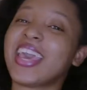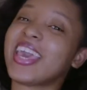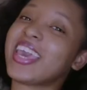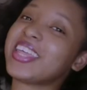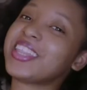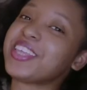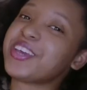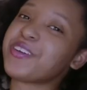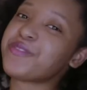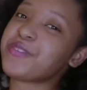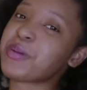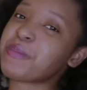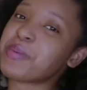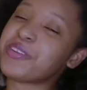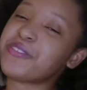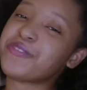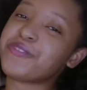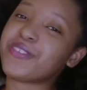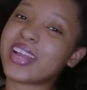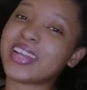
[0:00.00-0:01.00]
Hey there, fam
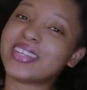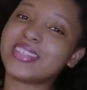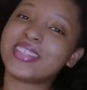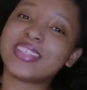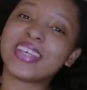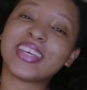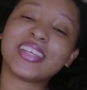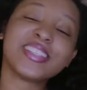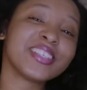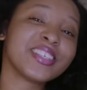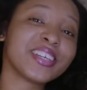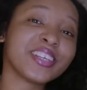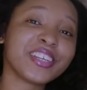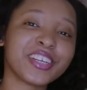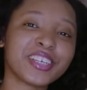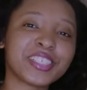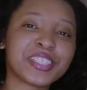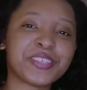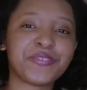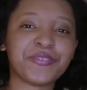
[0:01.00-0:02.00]
and friends, it's your
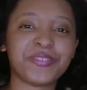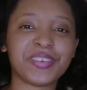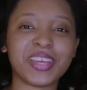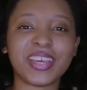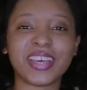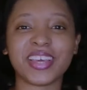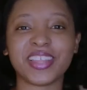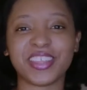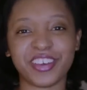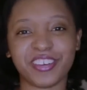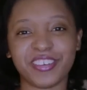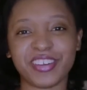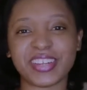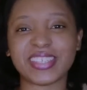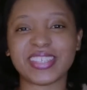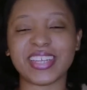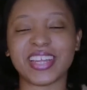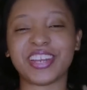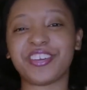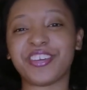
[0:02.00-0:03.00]
girl Tafik, the
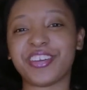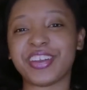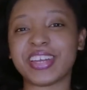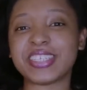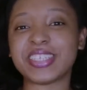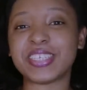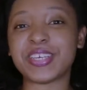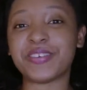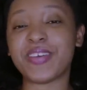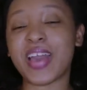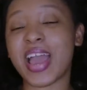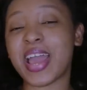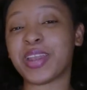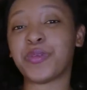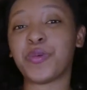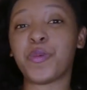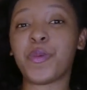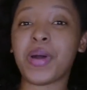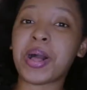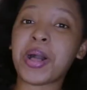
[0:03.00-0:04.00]
Christian Creative,
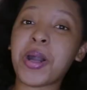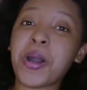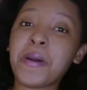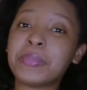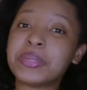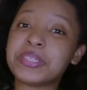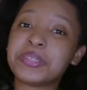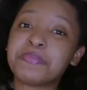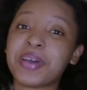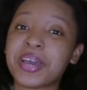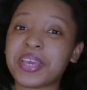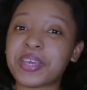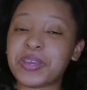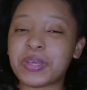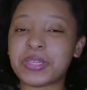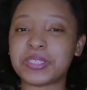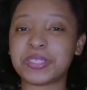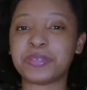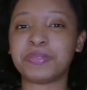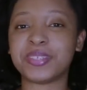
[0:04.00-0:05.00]
and welcome to my
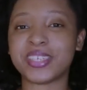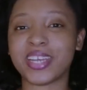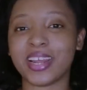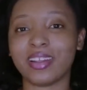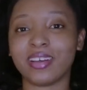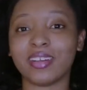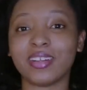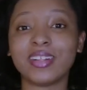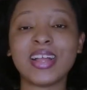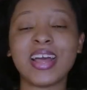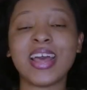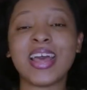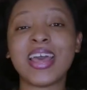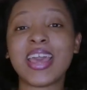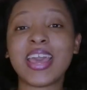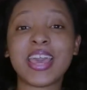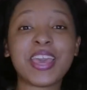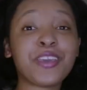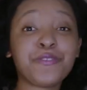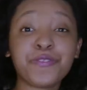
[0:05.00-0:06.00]
YouTube channel.
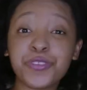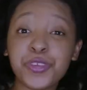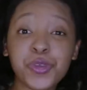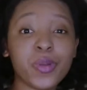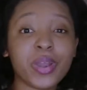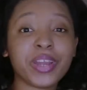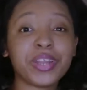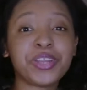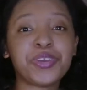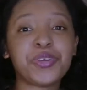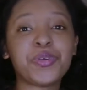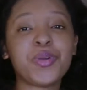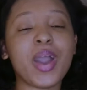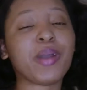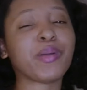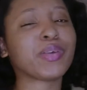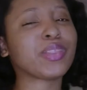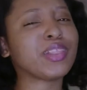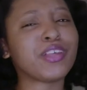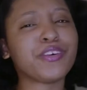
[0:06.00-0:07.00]
If you are new,
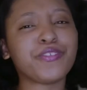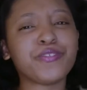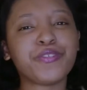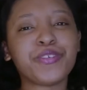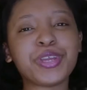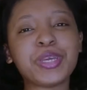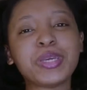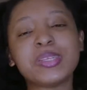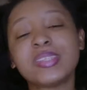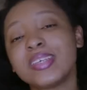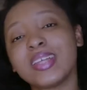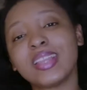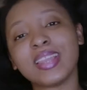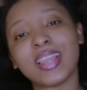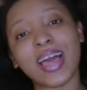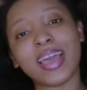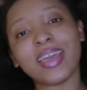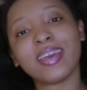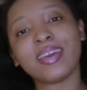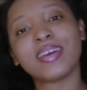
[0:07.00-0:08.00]
I would love for you to
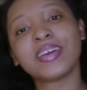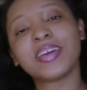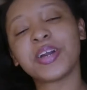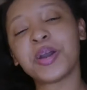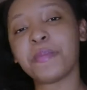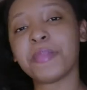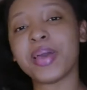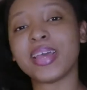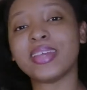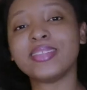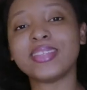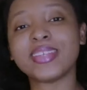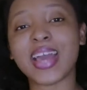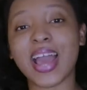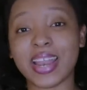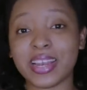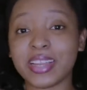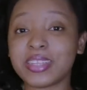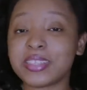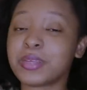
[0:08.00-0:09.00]
like, comment,
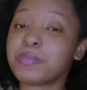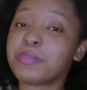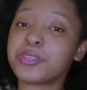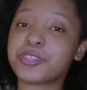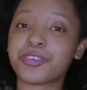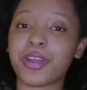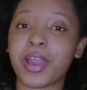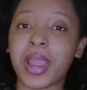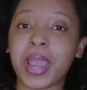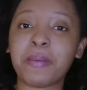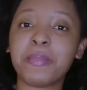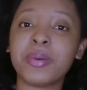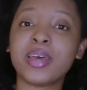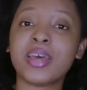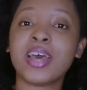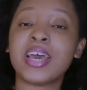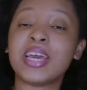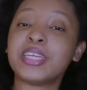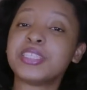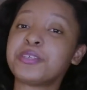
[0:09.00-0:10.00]
and subscribe
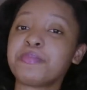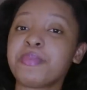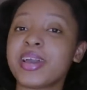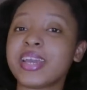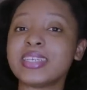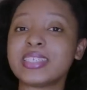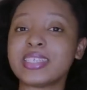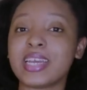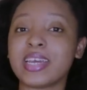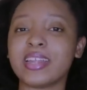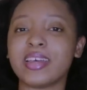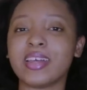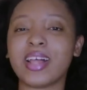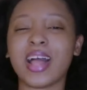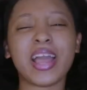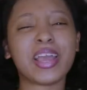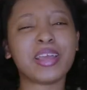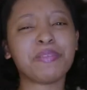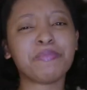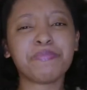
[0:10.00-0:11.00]
to my channel
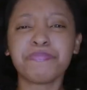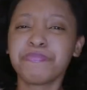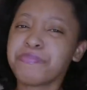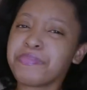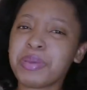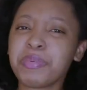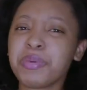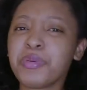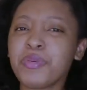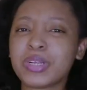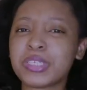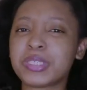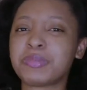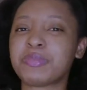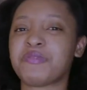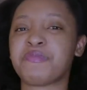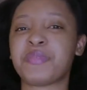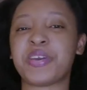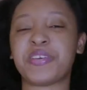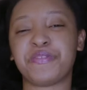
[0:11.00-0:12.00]
and maybe watch
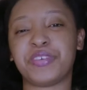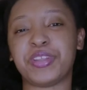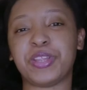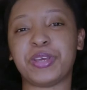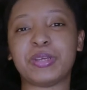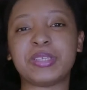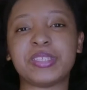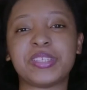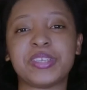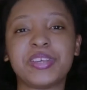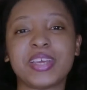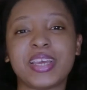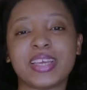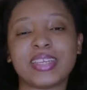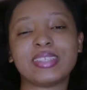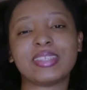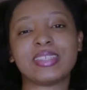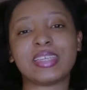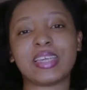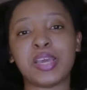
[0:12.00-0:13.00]
some of my videos so you
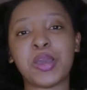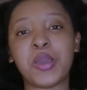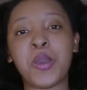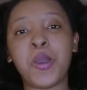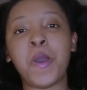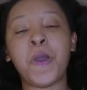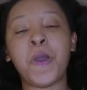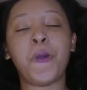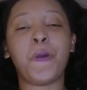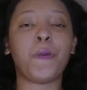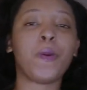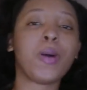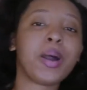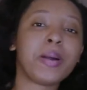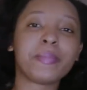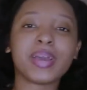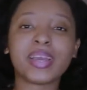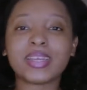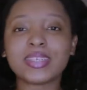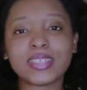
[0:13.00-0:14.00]
can see
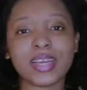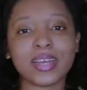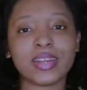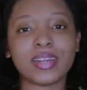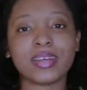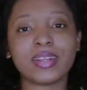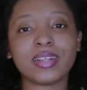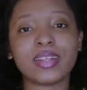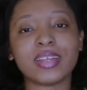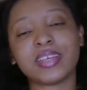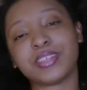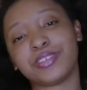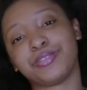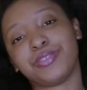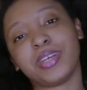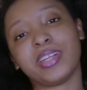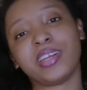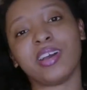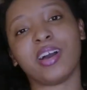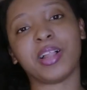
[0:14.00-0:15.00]
what my channel is
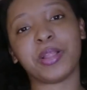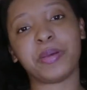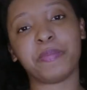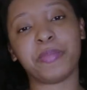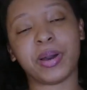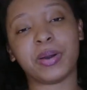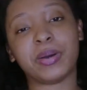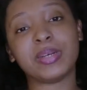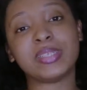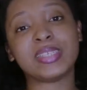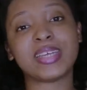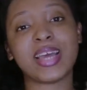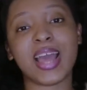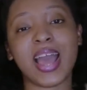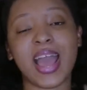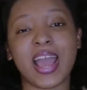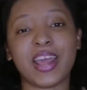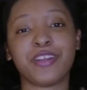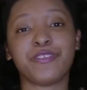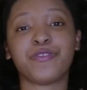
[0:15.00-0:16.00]
really all about.
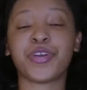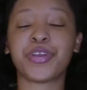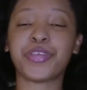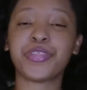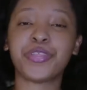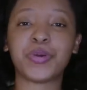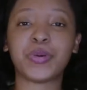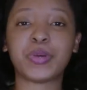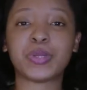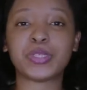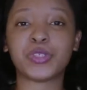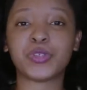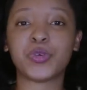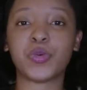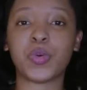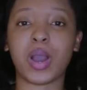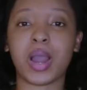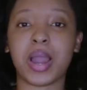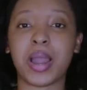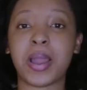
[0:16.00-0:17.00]
And for those
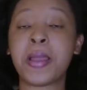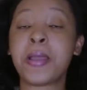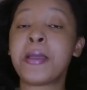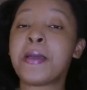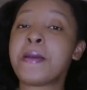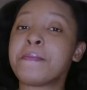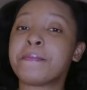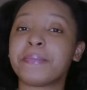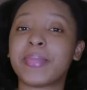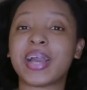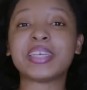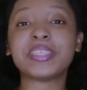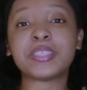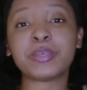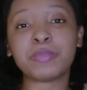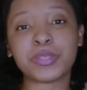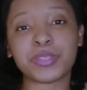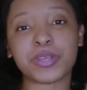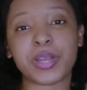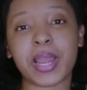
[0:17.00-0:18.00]
who are my
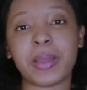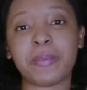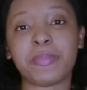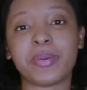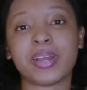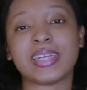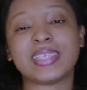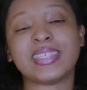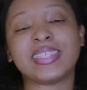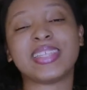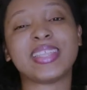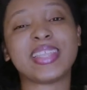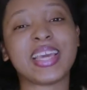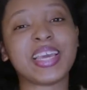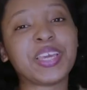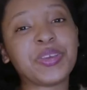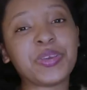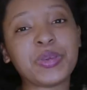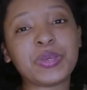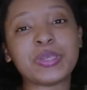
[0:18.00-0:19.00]
subscribers,
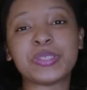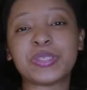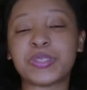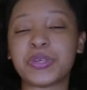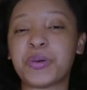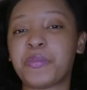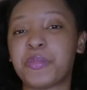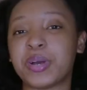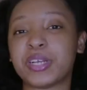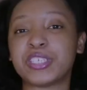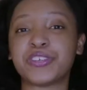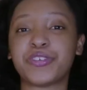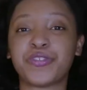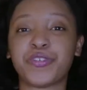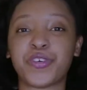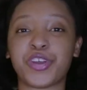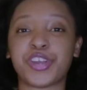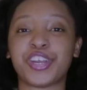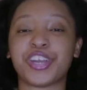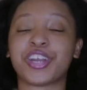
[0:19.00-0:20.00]
thank you so much
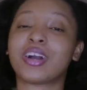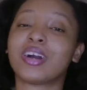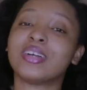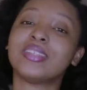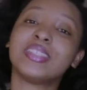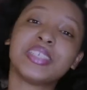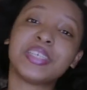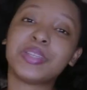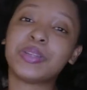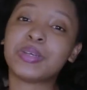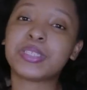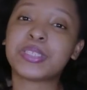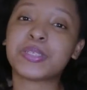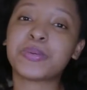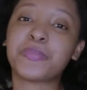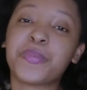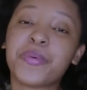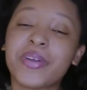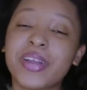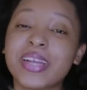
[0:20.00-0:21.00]
for your continued
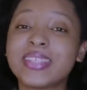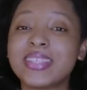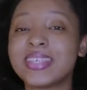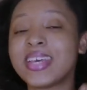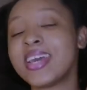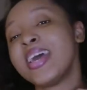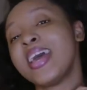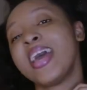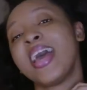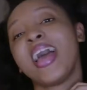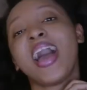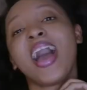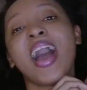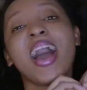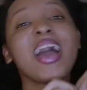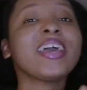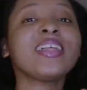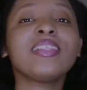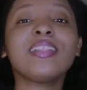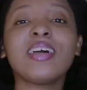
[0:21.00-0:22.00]
support.
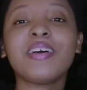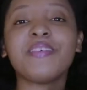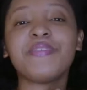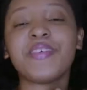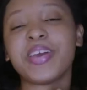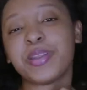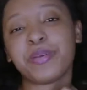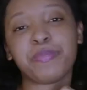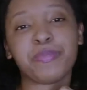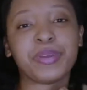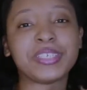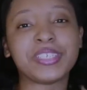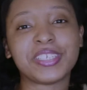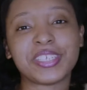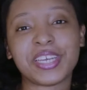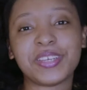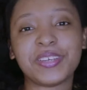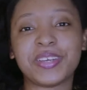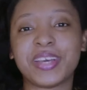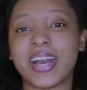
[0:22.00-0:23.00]
I love and
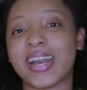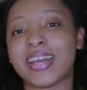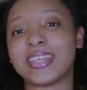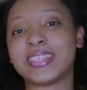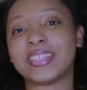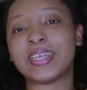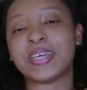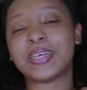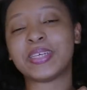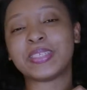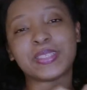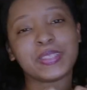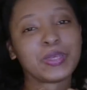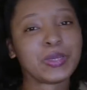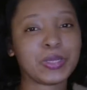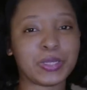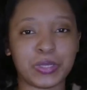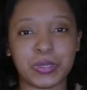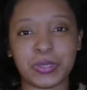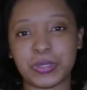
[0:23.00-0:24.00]
appreciate you guys
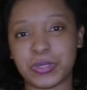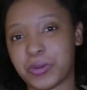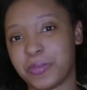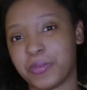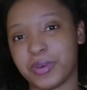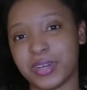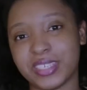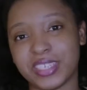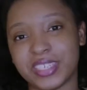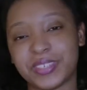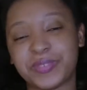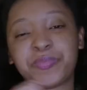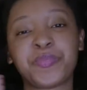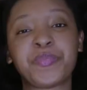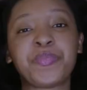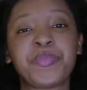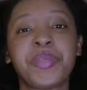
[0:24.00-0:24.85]
so much.